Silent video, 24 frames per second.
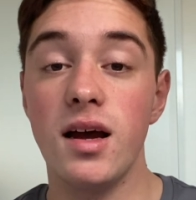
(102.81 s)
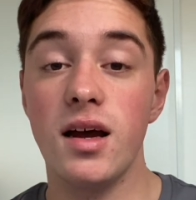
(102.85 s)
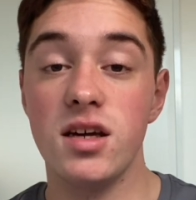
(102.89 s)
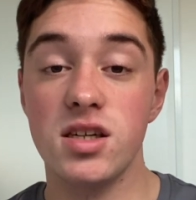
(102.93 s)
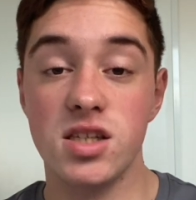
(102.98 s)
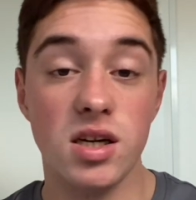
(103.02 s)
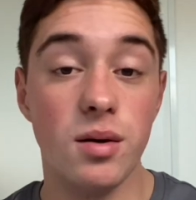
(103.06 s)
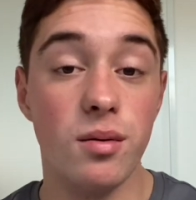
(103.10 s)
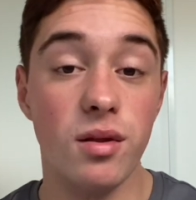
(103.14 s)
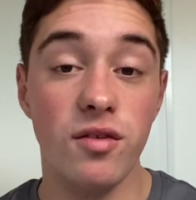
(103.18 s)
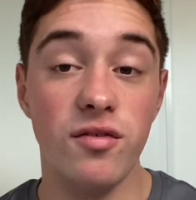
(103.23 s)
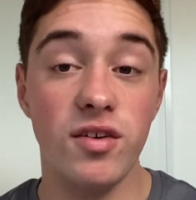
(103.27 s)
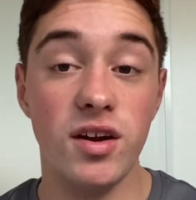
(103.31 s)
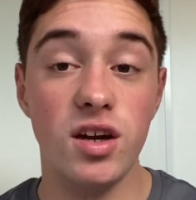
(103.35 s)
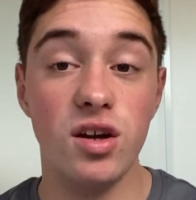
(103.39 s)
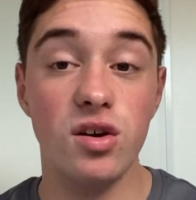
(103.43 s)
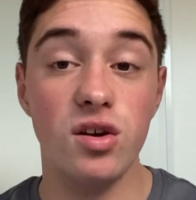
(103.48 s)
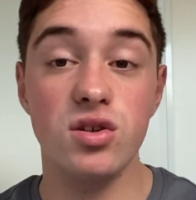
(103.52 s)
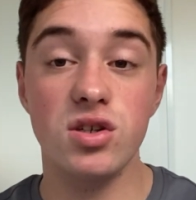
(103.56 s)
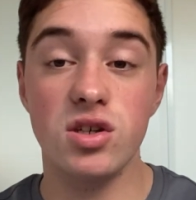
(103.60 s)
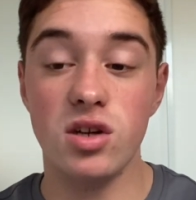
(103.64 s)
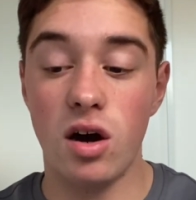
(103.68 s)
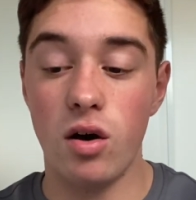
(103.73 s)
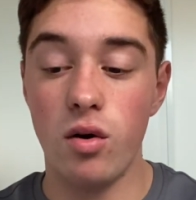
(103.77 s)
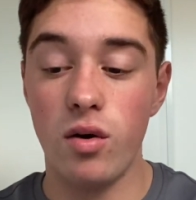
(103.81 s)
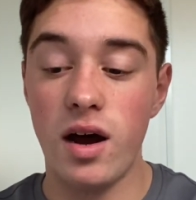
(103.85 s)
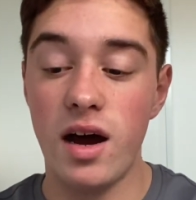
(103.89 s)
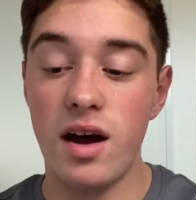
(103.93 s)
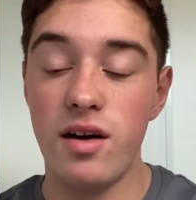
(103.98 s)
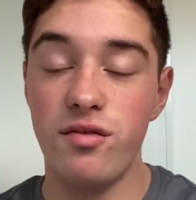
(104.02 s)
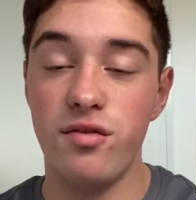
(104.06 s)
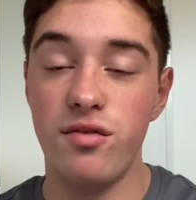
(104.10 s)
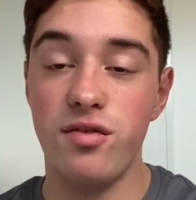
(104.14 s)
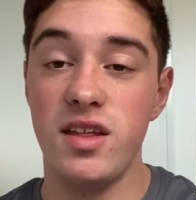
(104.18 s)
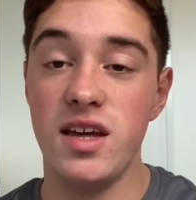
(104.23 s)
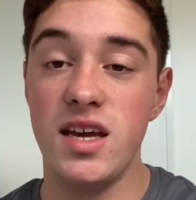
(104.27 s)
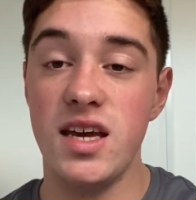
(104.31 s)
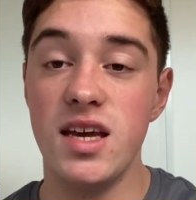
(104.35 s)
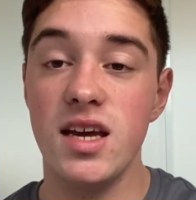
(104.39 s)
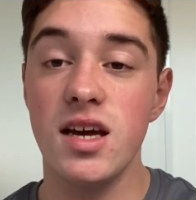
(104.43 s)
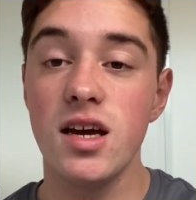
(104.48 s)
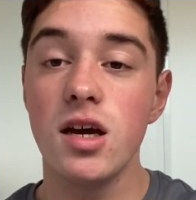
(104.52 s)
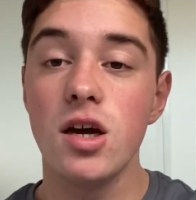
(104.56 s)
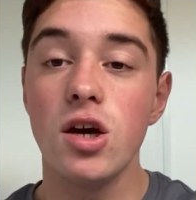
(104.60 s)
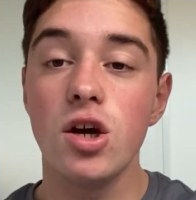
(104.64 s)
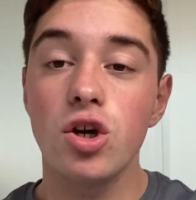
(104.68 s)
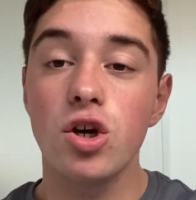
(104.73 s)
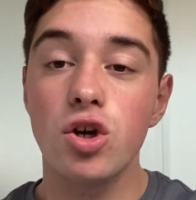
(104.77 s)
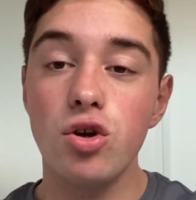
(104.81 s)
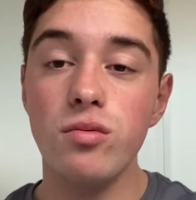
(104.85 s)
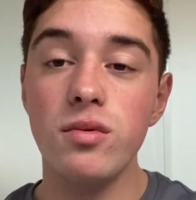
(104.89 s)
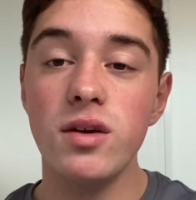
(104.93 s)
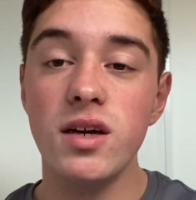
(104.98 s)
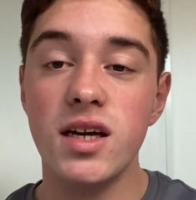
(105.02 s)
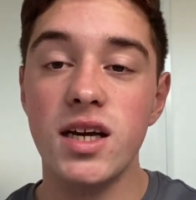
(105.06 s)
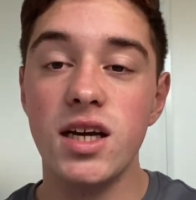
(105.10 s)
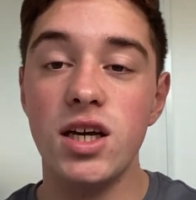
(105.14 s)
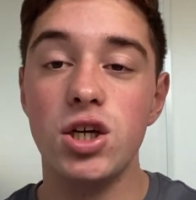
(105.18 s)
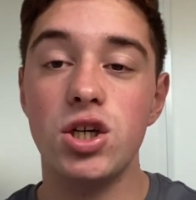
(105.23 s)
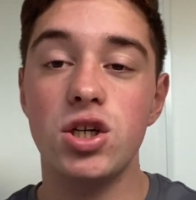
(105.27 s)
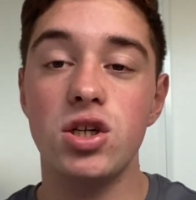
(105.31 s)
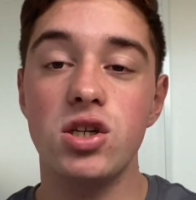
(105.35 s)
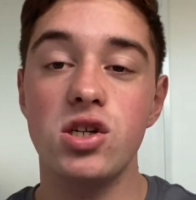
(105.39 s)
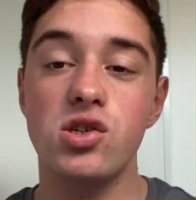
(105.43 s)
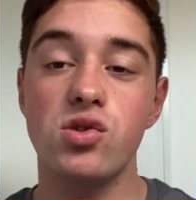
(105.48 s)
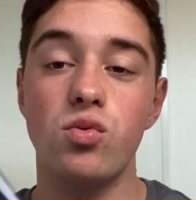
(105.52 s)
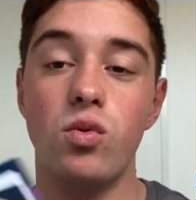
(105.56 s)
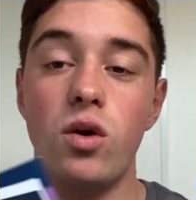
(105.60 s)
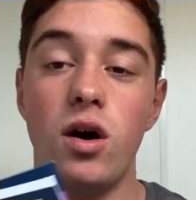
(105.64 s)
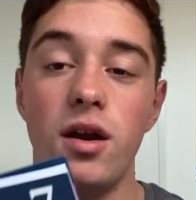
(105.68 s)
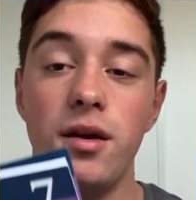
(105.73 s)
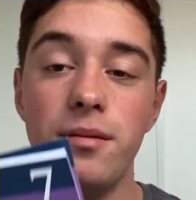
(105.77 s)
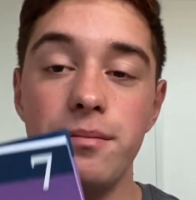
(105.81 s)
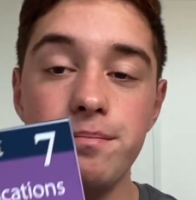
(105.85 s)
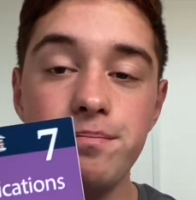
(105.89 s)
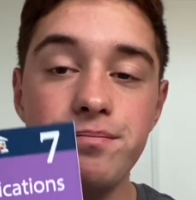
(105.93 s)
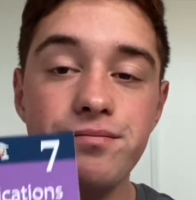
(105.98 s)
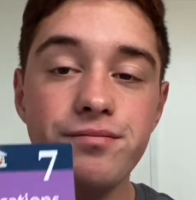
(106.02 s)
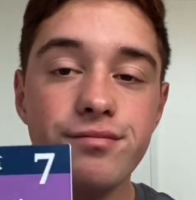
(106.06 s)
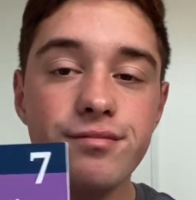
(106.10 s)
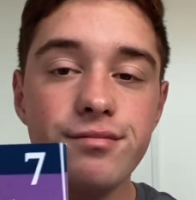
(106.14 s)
Some of the videos I'll have the communications one